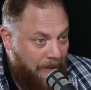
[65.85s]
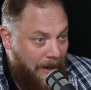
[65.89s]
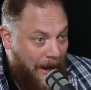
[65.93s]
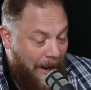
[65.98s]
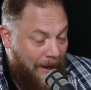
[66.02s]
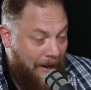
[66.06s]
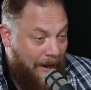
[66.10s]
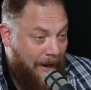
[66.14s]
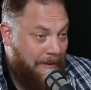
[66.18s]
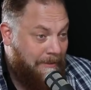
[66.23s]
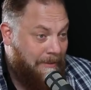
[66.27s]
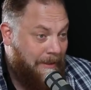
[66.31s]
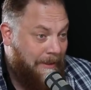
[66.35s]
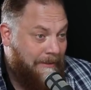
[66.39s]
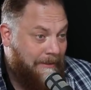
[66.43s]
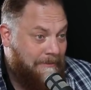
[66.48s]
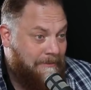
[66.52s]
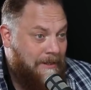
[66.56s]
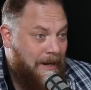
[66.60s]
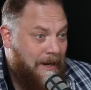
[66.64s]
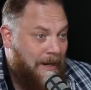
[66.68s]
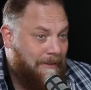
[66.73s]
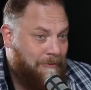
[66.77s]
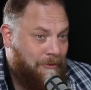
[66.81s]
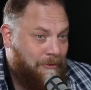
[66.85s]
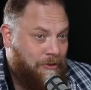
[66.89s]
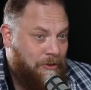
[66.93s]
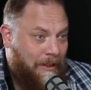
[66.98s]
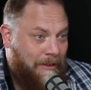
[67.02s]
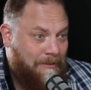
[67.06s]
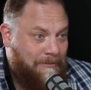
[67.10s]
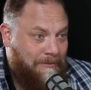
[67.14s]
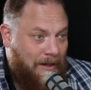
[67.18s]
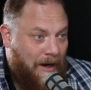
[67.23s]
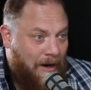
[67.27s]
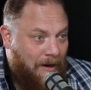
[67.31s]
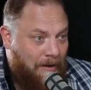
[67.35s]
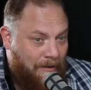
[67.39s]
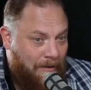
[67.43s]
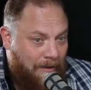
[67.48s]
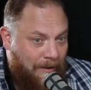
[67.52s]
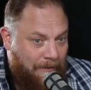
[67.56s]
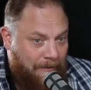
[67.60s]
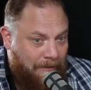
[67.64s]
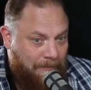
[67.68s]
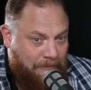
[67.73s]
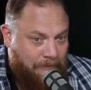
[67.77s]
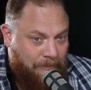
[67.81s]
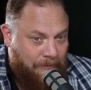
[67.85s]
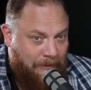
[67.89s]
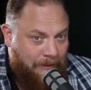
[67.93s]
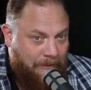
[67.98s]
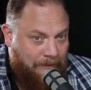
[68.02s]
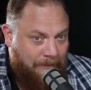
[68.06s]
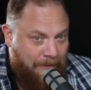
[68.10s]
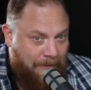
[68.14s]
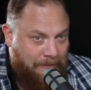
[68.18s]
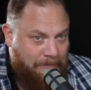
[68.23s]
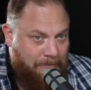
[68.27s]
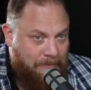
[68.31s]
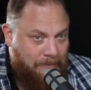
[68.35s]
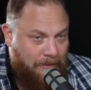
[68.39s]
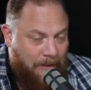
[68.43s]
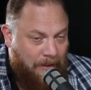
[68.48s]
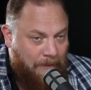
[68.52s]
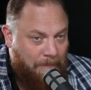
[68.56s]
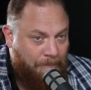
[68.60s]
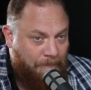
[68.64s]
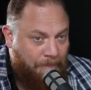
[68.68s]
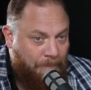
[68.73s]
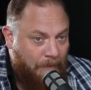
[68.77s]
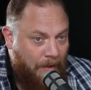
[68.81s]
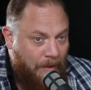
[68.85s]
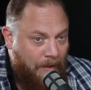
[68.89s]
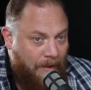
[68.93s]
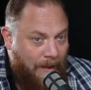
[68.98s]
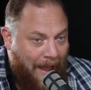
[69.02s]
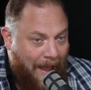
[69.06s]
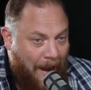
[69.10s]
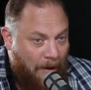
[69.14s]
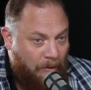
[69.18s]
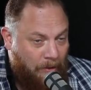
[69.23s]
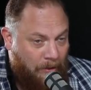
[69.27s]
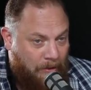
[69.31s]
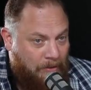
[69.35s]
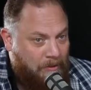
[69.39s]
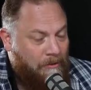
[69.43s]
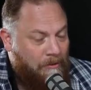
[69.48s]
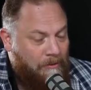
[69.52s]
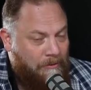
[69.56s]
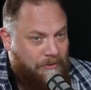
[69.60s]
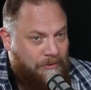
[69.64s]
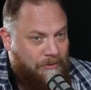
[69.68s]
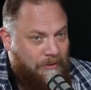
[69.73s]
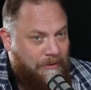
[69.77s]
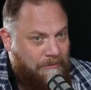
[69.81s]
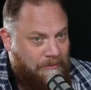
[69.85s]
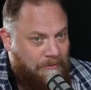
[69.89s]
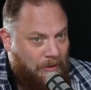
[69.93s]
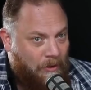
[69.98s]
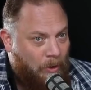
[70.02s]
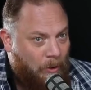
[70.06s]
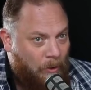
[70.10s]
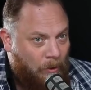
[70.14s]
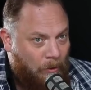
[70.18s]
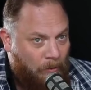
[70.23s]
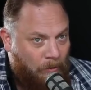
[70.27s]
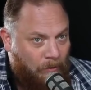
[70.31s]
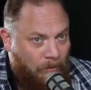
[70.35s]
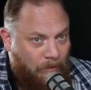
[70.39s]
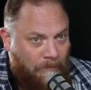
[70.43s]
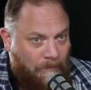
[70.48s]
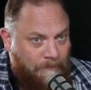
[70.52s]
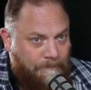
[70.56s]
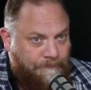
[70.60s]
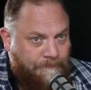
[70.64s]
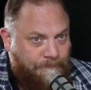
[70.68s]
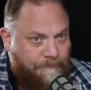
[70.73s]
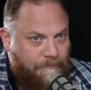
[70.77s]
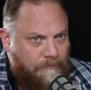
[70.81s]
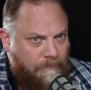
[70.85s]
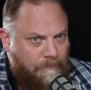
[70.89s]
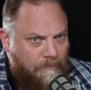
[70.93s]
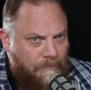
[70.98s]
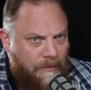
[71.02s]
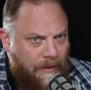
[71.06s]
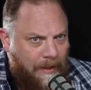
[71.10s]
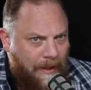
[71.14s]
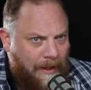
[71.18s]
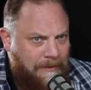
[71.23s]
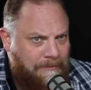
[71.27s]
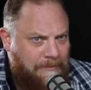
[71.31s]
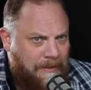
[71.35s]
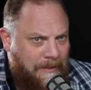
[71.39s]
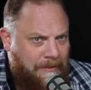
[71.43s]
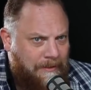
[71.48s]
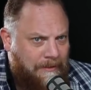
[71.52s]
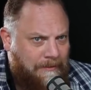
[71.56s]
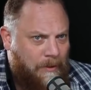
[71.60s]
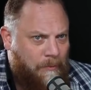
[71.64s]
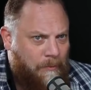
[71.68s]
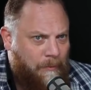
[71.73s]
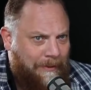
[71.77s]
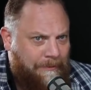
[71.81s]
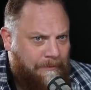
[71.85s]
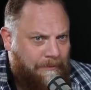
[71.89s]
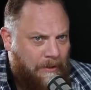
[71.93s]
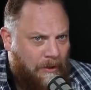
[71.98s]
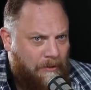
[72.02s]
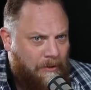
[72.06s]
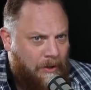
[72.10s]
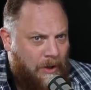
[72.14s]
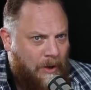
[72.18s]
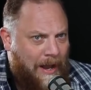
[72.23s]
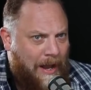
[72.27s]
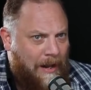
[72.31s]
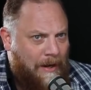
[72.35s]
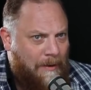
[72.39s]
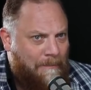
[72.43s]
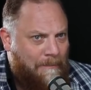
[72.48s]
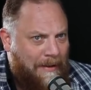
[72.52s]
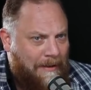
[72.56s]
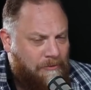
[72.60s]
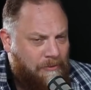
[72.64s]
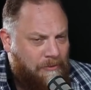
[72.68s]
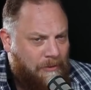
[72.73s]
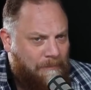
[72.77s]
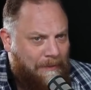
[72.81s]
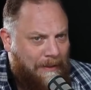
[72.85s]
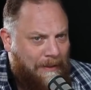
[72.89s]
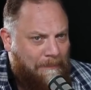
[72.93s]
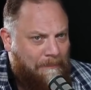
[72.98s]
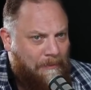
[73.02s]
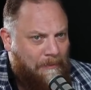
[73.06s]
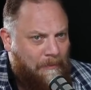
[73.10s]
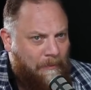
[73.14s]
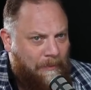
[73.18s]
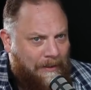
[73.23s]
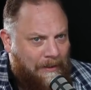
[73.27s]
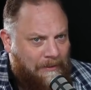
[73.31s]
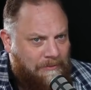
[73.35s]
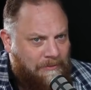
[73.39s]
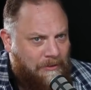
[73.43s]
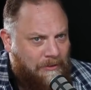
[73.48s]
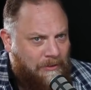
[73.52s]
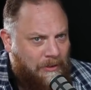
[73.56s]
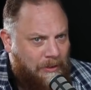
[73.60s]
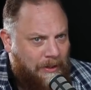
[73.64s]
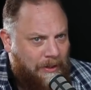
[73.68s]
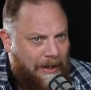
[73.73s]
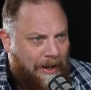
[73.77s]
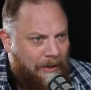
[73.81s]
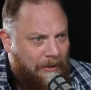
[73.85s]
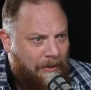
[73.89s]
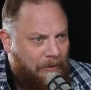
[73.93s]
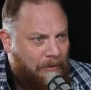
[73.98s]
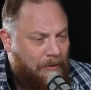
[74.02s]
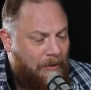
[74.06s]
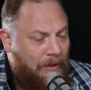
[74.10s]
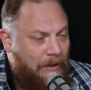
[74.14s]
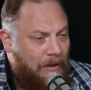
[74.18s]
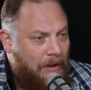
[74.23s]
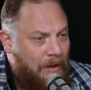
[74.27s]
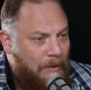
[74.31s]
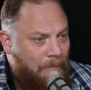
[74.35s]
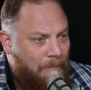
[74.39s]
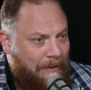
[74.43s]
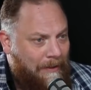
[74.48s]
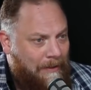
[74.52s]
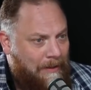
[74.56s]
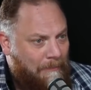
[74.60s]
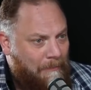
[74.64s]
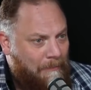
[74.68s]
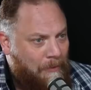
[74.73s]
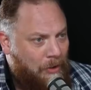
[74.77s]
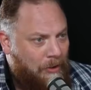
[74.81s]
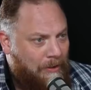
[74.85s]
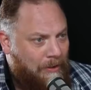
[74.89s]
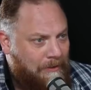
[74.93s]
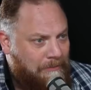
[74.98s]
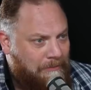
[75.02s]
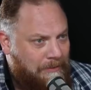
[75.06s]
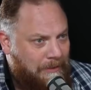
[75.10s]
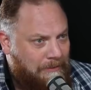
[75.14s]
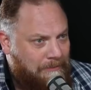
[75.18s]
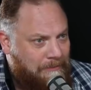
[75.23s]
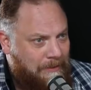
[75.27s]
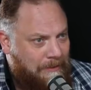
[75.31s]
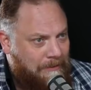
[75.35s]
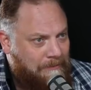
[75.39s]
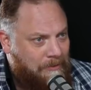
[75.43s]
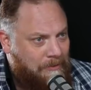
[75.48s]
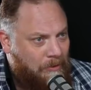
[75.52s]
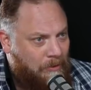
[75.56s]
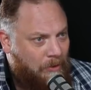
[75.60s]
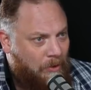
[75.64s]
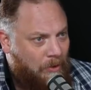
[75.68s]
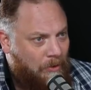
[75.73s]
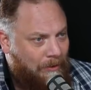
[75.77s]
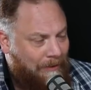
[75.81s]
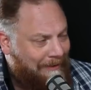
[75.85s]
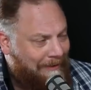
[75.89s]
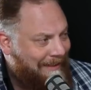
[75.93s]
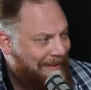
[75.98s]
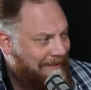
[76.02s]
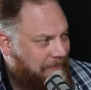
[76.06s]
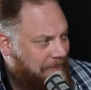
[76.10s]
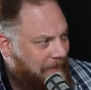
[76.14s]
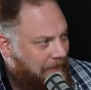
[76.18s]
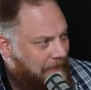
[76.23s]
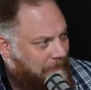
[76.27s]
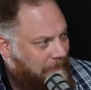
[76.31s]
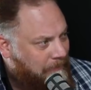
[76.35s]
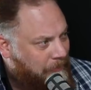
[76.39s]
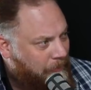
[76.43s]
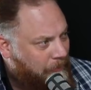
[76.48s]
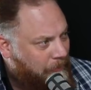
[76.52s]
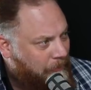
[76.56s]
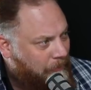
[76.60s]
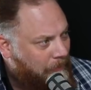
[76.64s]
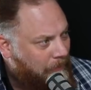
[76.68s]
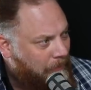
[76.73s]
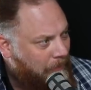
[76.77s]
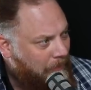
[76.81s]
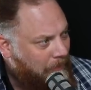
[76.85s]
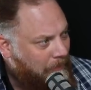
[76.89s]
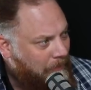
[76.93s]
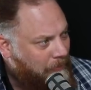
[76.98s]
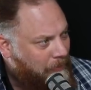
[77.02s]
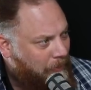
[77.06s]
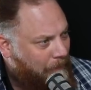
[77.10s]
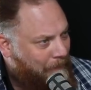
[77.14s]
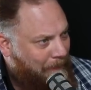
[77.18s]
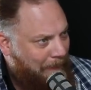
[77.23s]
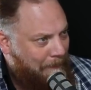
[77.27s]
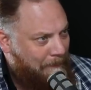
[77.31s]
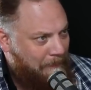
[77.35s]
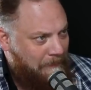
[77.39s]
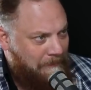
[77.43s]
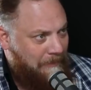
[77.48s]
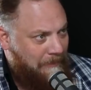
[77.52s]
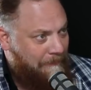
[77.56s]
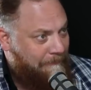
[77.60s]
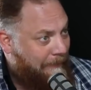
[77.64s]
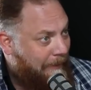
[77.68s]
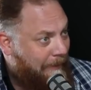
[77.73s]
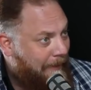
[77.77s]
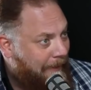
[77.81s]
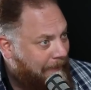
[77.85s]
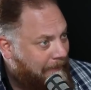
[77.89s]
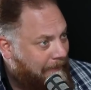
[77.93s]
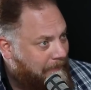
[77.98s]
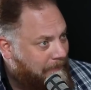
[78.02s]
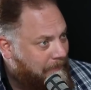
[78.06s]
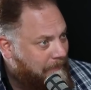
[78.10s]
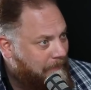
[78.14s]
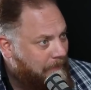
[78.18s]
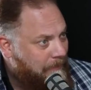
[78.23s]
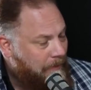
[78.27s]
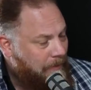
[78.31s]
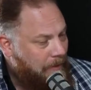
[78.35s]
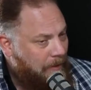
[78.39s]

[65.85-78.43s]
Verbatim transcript: And I think it's not just our industry. I think it's um, our culture as a whole because I think that we don't know how to mentor people, and we also don't know how to become good assistants or, or listen to to people's advice.